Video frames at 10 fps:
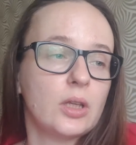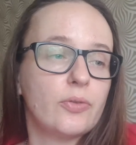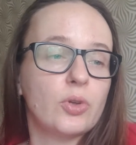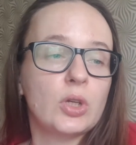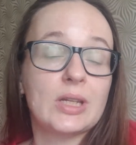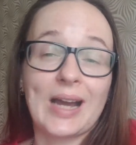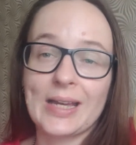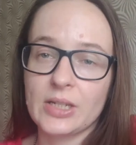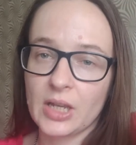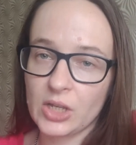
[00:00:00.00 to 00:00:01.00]
If you need
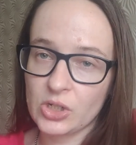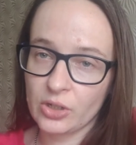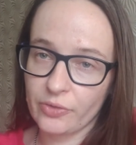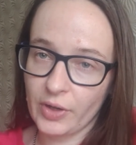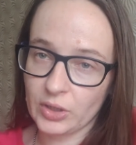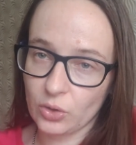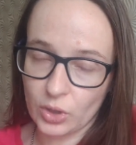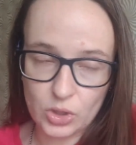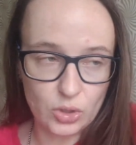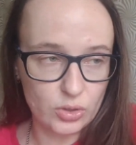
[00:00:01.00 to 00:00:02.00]
anti-aging effects, you
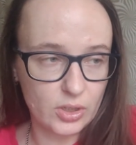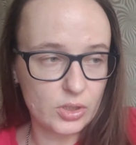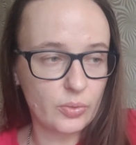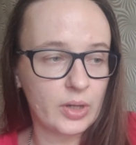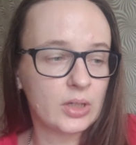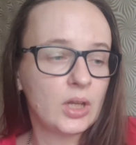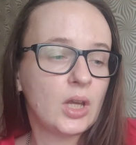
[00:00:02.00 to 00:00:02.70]
can choose this one.